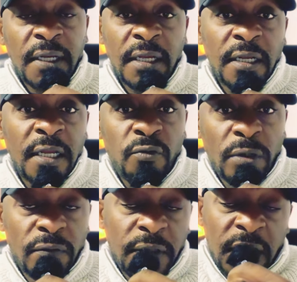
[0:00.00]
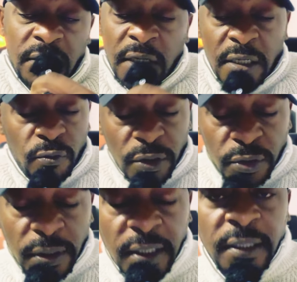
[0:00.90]
I, I had one of the, I, had, I had a
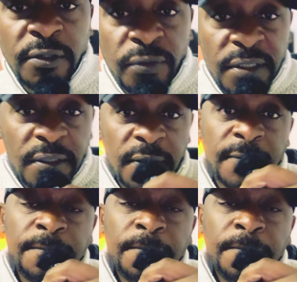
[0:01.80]
question like that recently.